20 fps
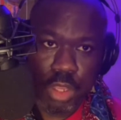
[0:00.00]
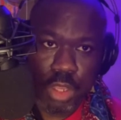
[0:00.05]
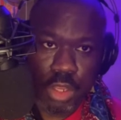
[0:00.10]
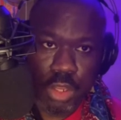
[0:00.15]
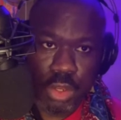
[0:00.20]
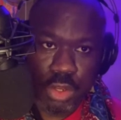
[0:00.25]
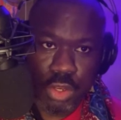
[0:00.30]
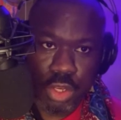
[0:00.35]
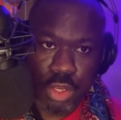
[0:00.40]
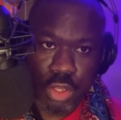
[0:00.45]

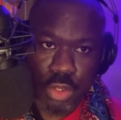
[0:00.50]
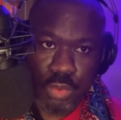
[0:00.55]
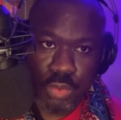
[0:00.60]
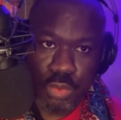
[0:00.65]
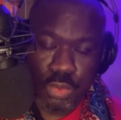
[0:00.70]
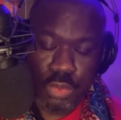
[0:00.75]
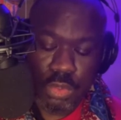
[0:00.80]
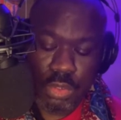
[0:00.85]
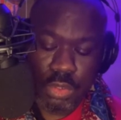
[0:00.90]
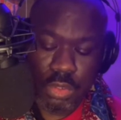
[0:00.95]
Good
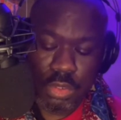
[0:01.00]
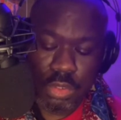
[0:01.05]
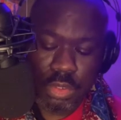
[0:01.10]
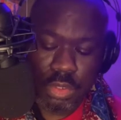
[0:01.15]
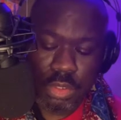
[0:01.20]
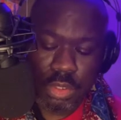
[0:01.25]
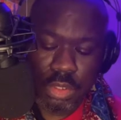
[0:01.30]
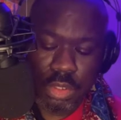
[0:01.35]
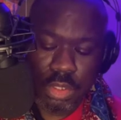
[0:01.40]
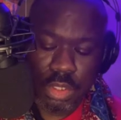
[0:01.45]
news.
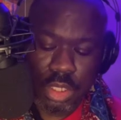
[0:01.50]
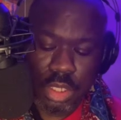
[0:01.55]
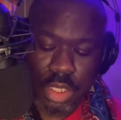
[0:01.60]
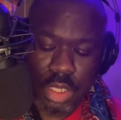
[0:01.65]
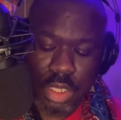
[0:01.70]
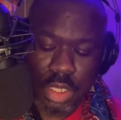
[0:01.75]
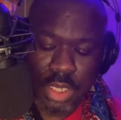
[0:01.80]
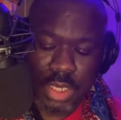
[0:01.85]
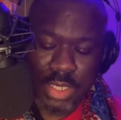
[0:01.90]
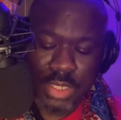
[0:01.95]

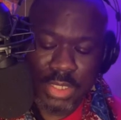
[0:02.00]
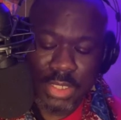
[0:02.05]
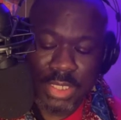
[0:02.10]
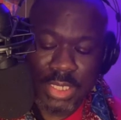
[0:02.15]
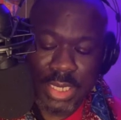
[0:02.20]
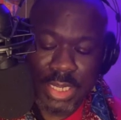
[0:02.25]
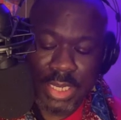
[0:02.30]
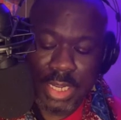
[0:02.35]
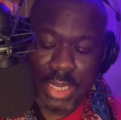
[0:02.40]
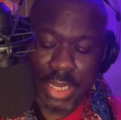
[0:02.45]

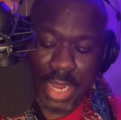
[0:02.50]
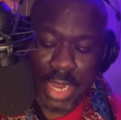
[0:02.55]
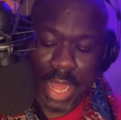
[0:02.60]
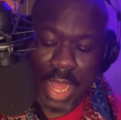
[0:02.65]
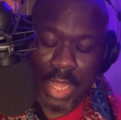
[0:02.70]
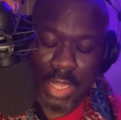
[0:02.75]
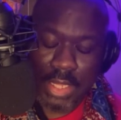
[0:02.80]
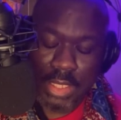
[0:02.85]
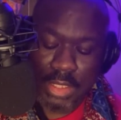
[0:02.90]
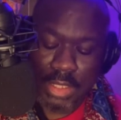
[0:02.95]
Tina
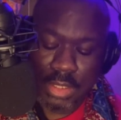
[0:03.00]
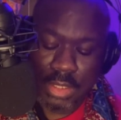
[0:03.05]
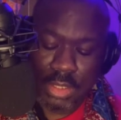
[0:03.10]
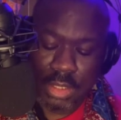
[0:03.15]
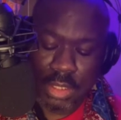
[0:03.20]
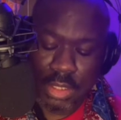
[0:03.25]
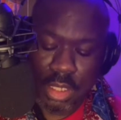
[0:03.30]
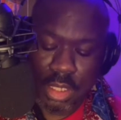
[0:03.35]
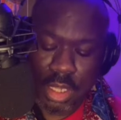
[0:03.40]
nods.